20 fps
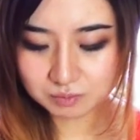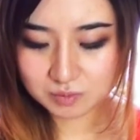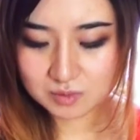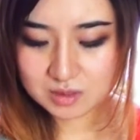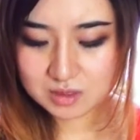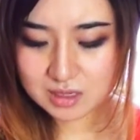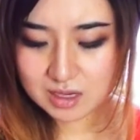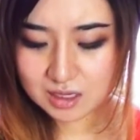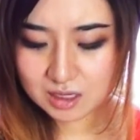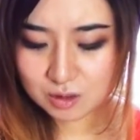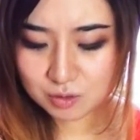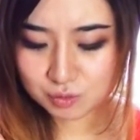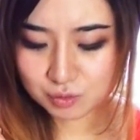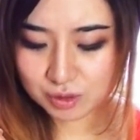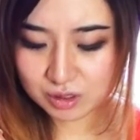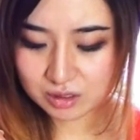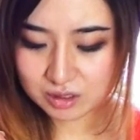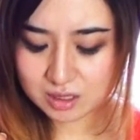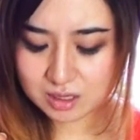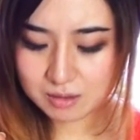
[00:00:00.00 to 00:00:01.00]
It's like a
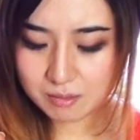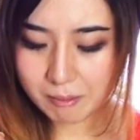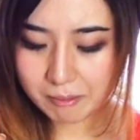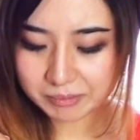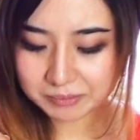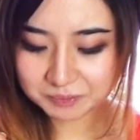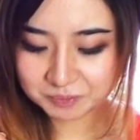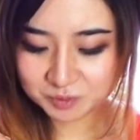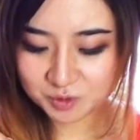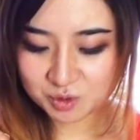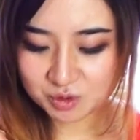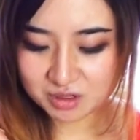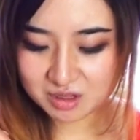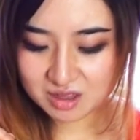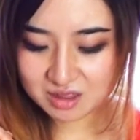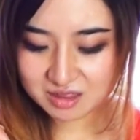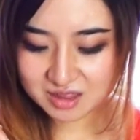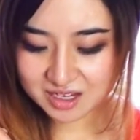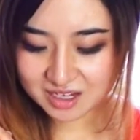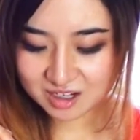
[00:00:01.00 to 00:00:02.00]
really
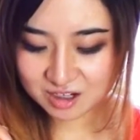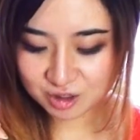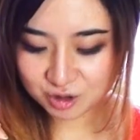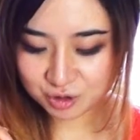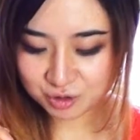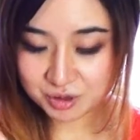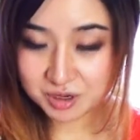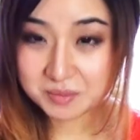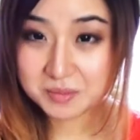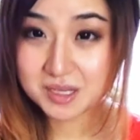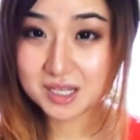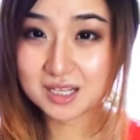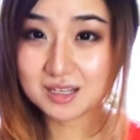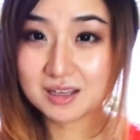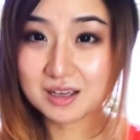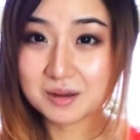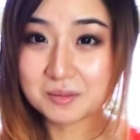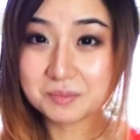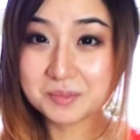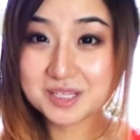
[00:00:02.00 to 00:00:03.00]
thick and creamy
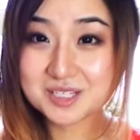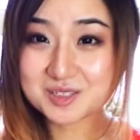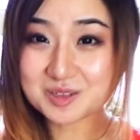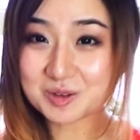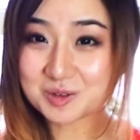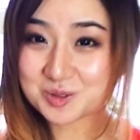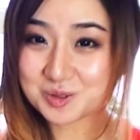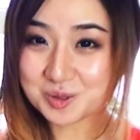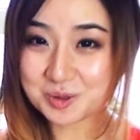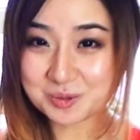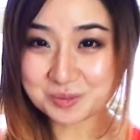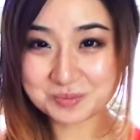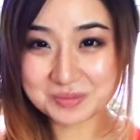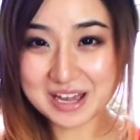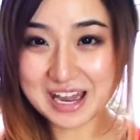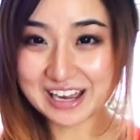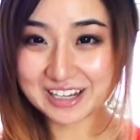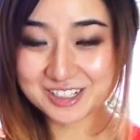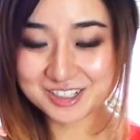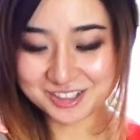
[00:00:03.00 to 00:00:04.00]
miso soup,
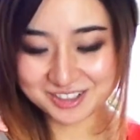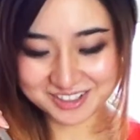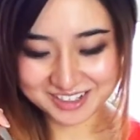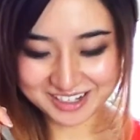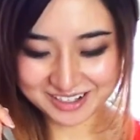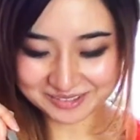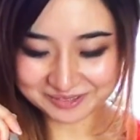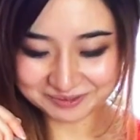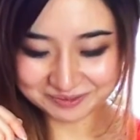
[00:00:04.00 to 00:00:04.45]
actually.